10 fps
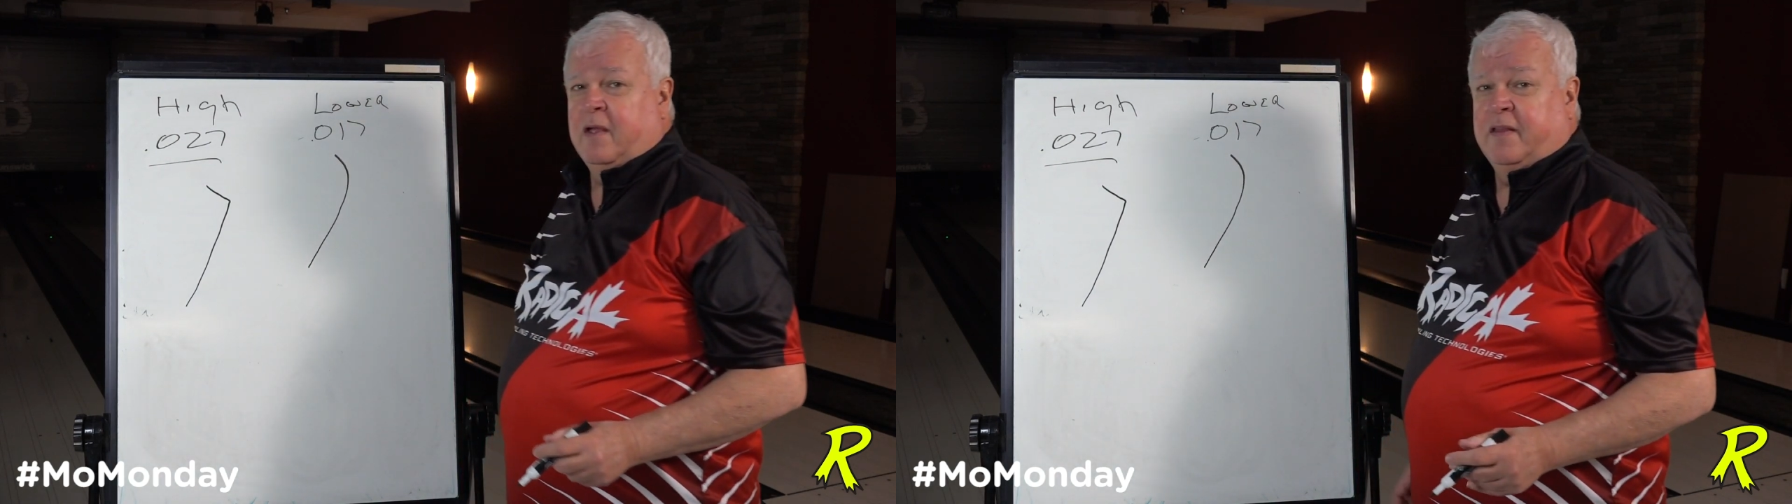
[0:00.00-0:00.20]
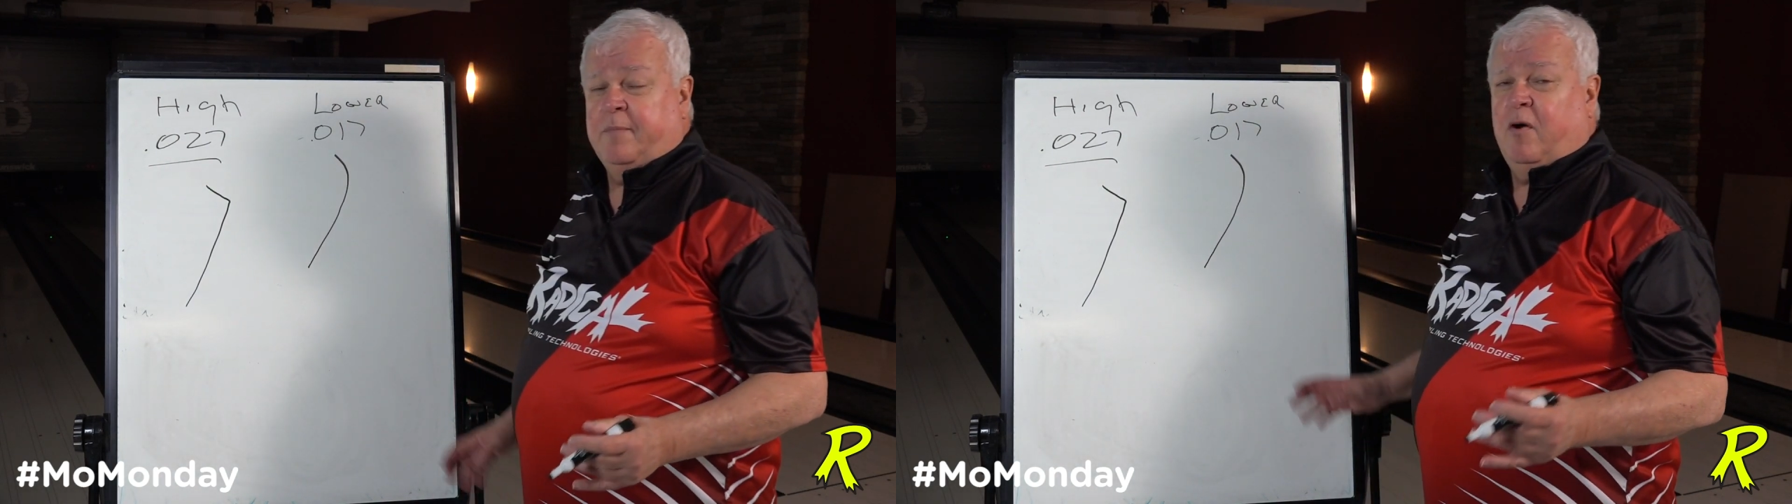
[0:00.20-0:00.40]

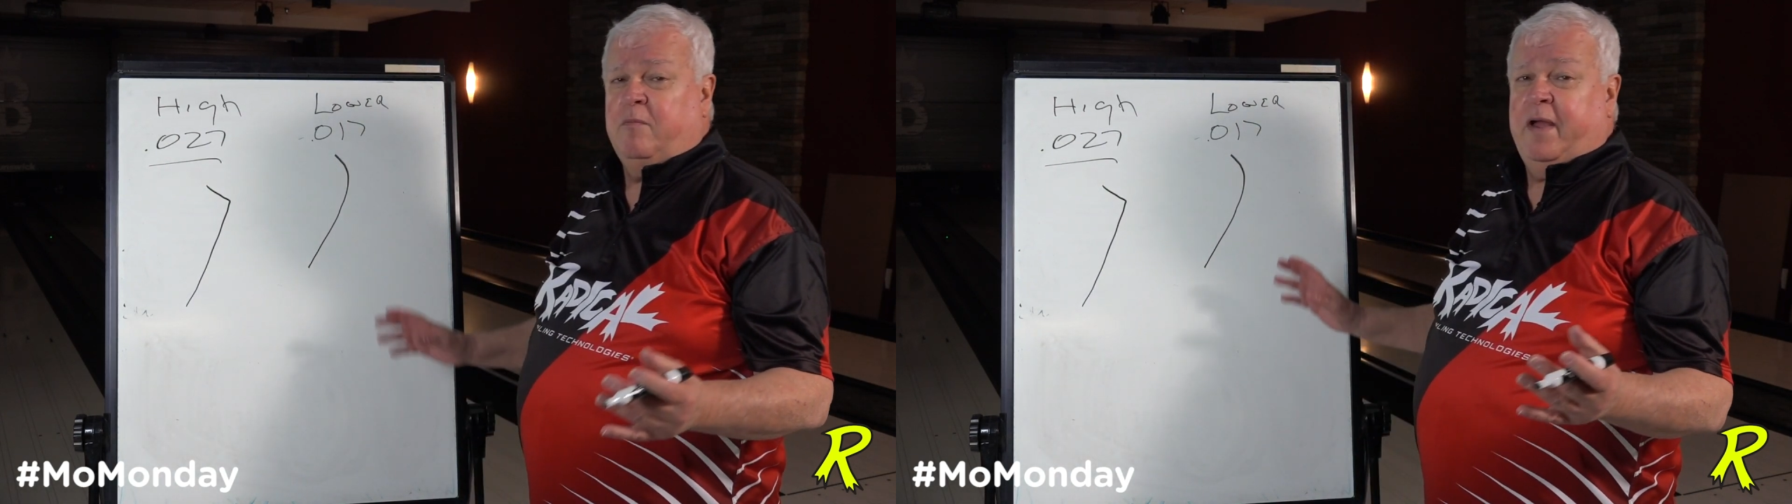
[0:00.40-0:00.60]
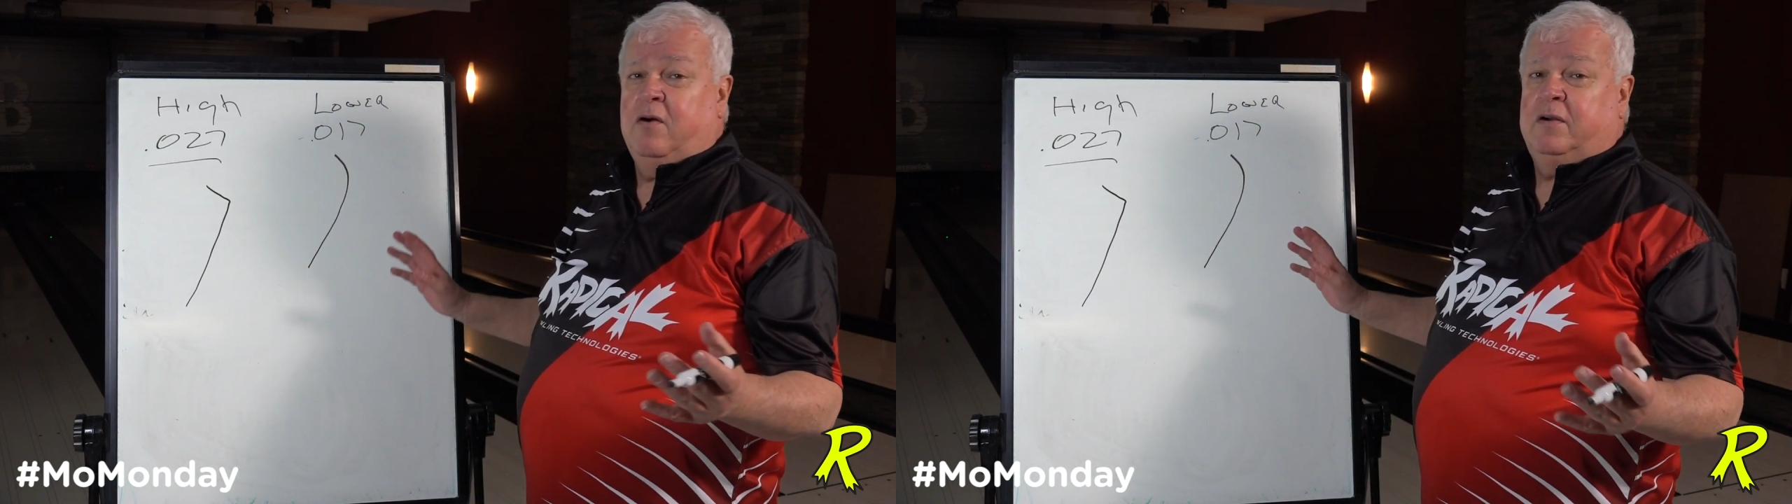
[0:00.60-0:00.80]
They both
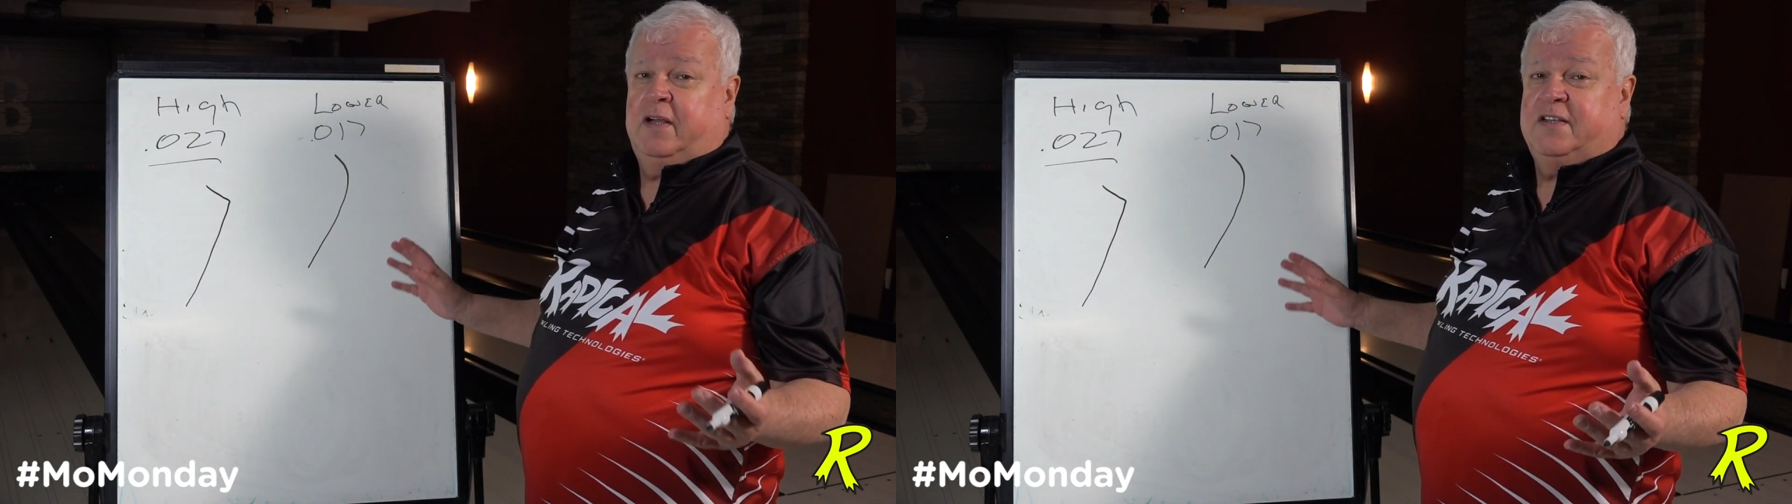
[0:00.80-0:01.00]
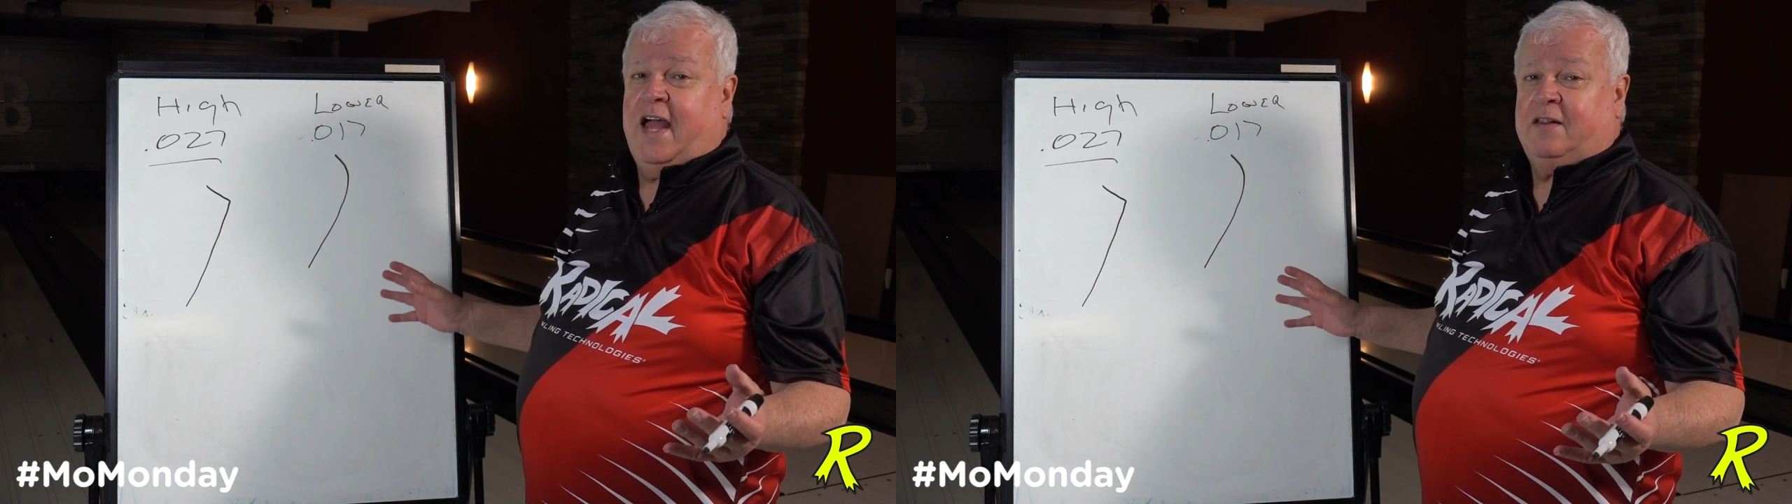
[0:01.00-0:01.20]
may hook
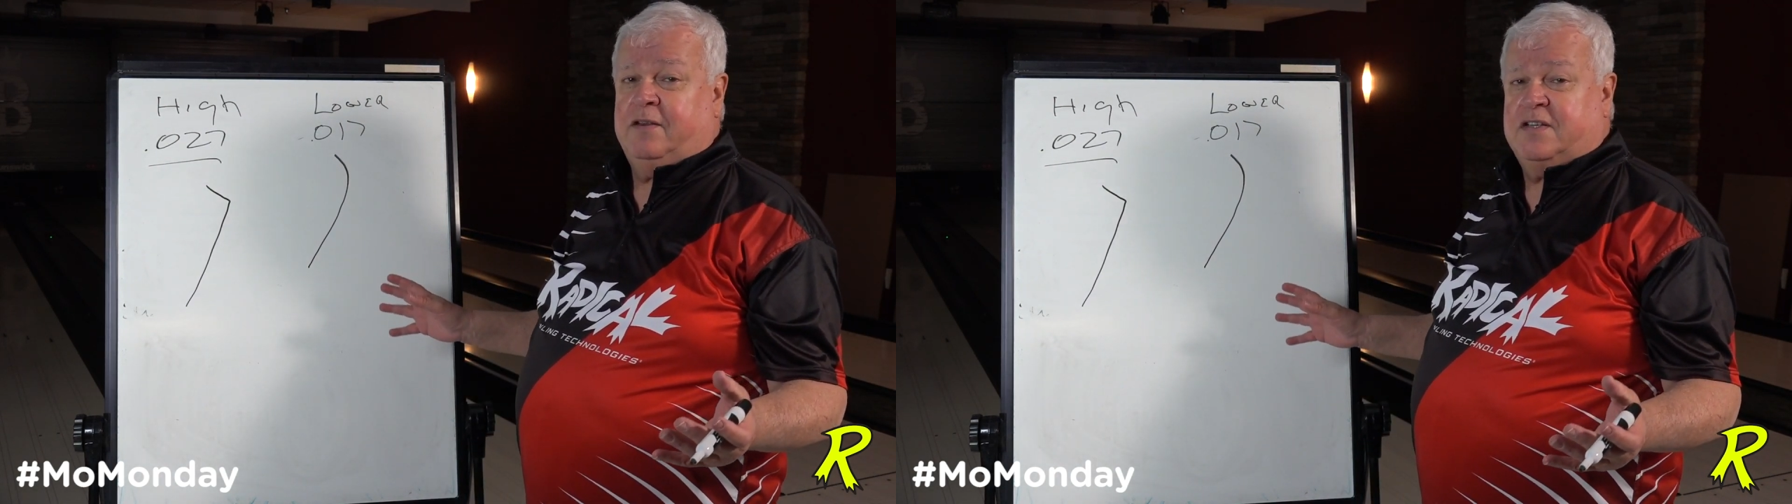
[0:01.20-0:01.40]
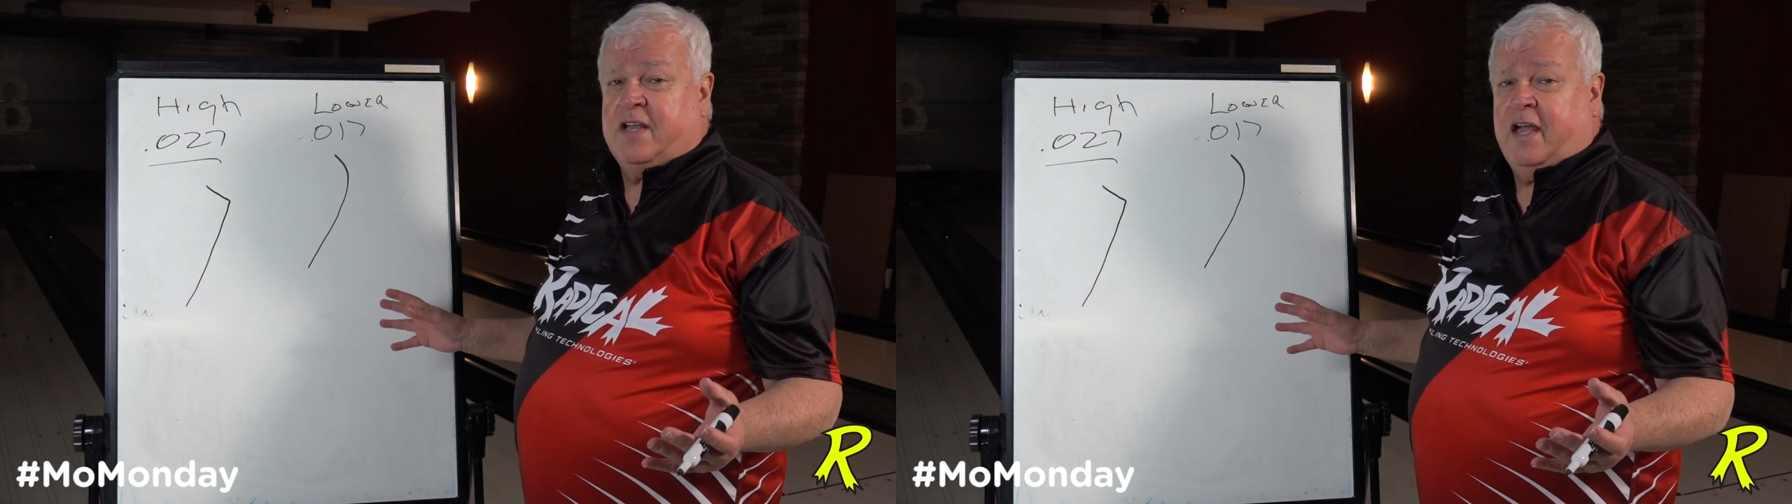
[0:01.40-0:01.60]
exactly
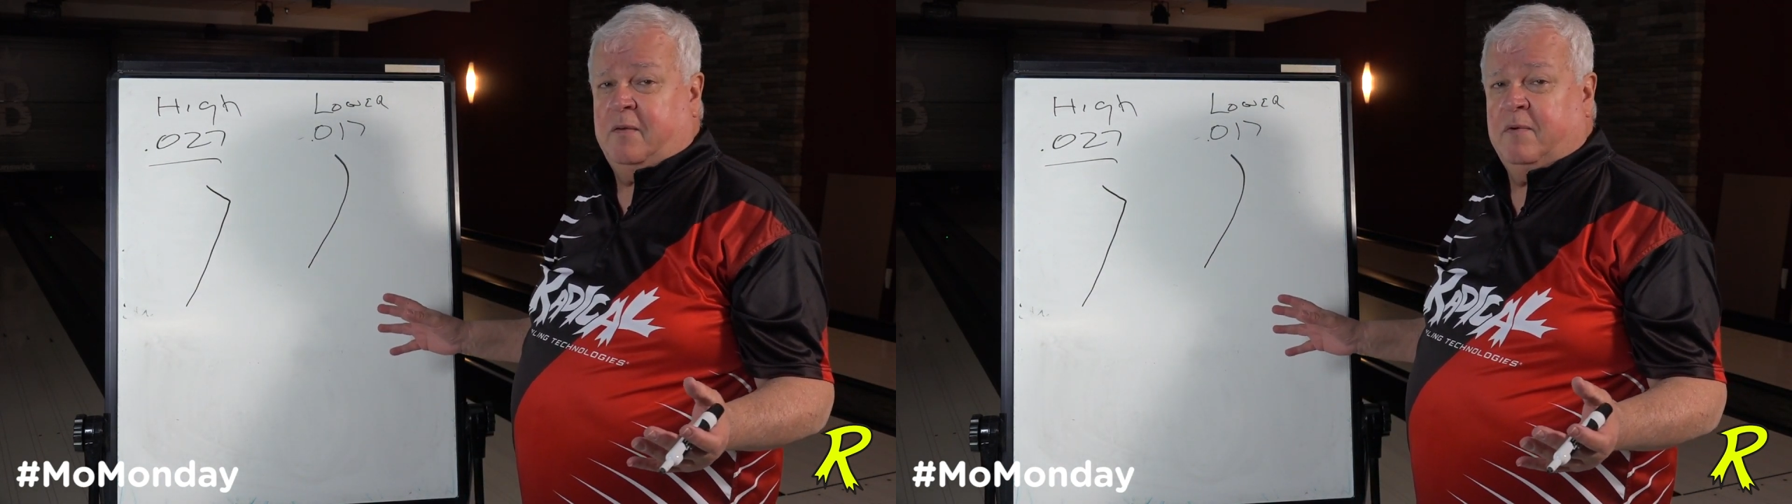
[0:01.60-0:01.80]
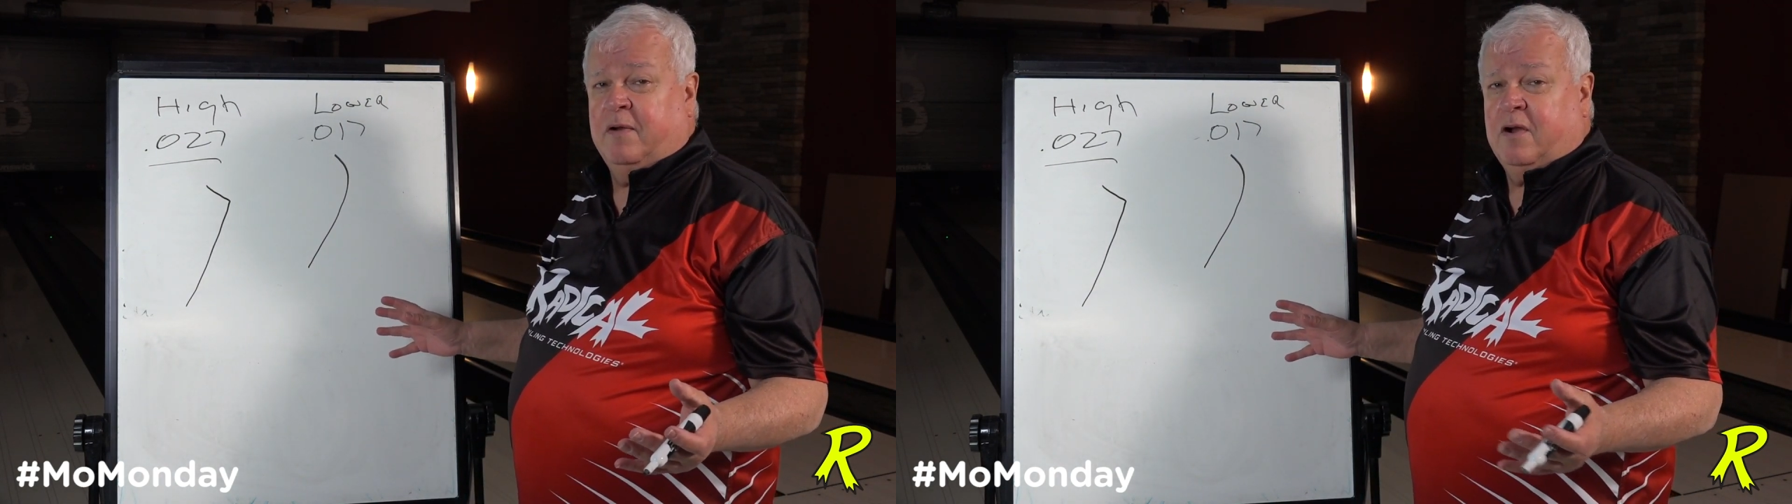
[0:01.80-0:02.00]
the same,